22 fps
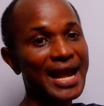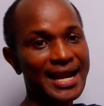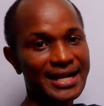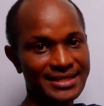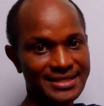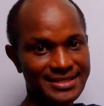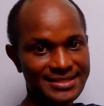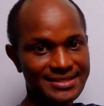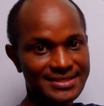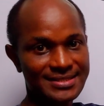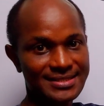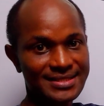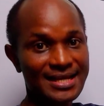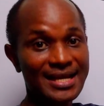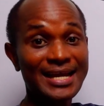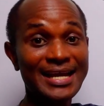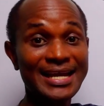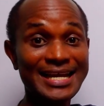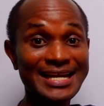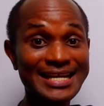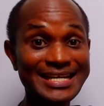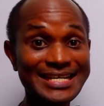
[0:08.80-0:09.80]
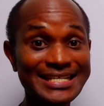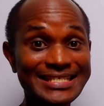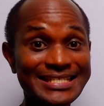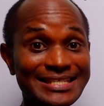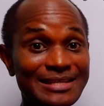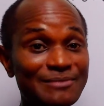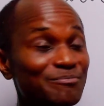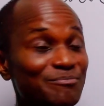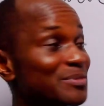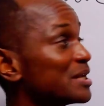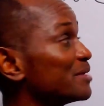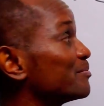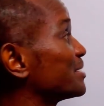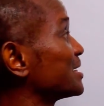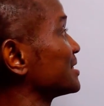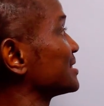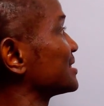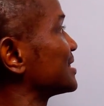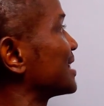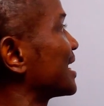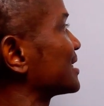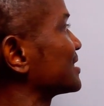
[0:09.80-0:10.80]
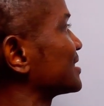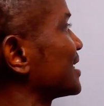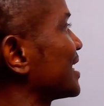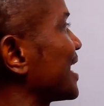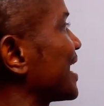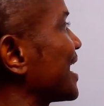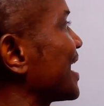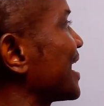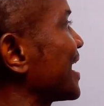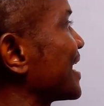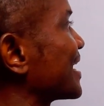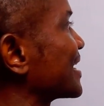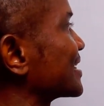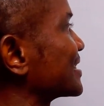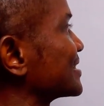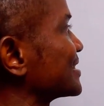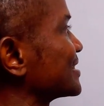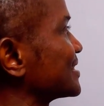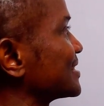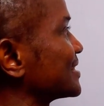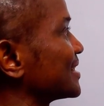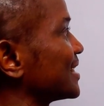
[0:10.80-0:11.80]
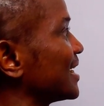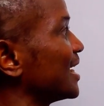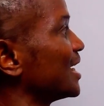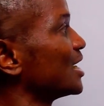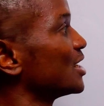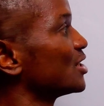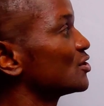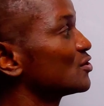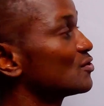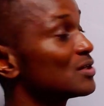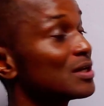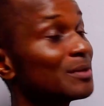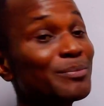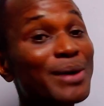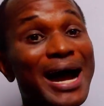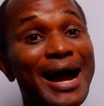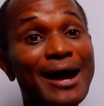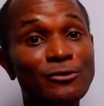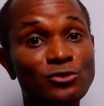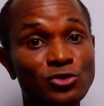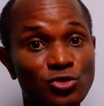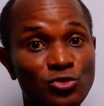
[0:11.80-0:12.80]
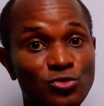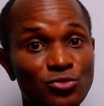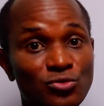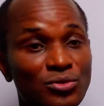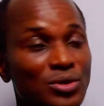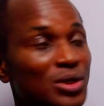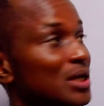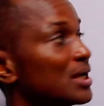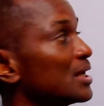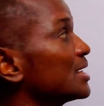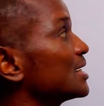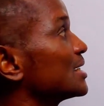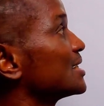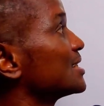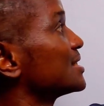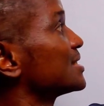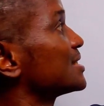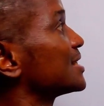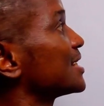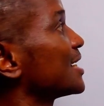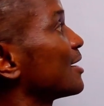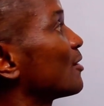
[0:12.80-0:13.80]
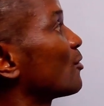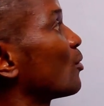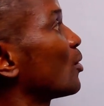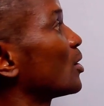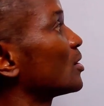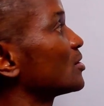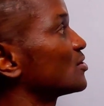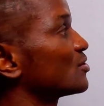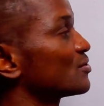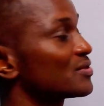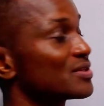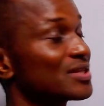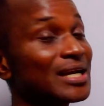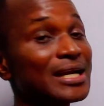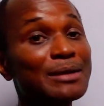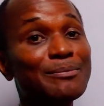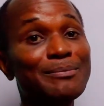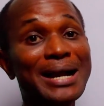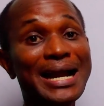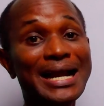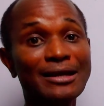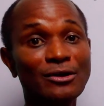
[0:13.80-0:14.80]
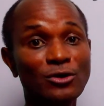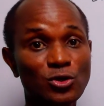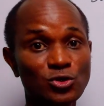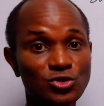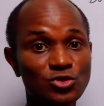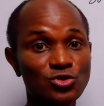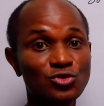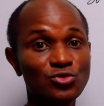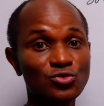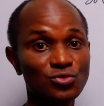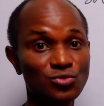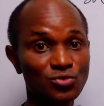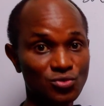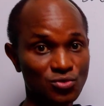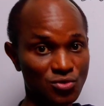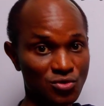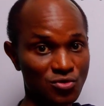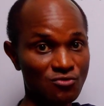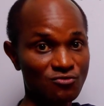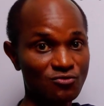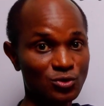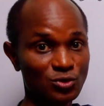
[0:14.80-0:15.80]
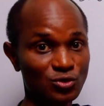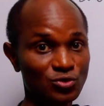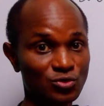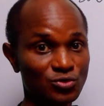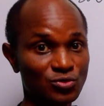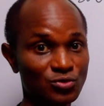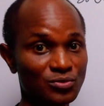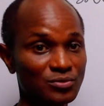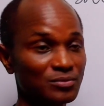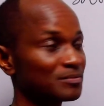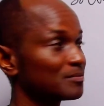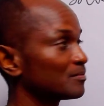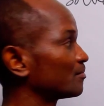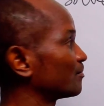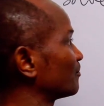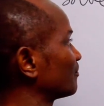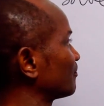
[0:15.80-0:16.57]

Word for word: like this, it simply means that x to the power two is equal to three minus two root two.